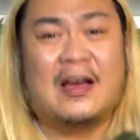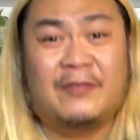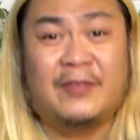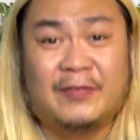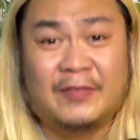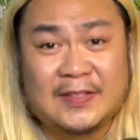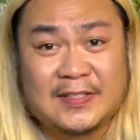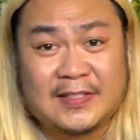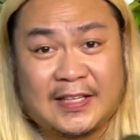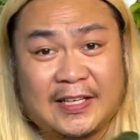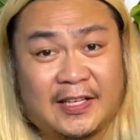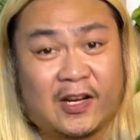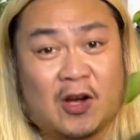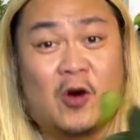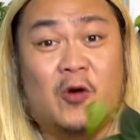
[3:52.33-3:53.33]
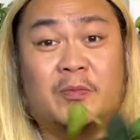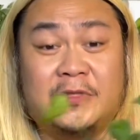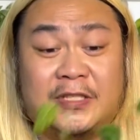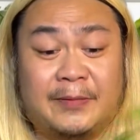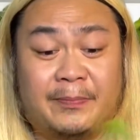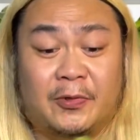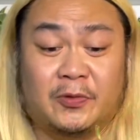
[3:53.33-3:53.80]
I've even seen Home
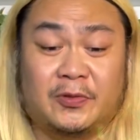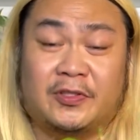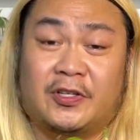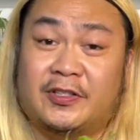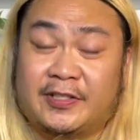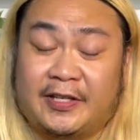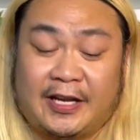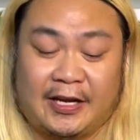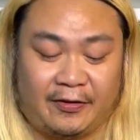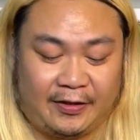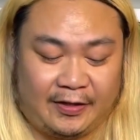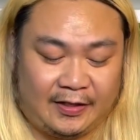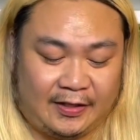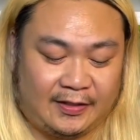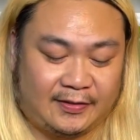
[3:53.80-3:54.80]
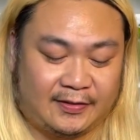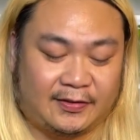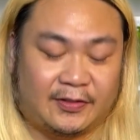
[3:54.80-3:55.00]
Depot start to carry these.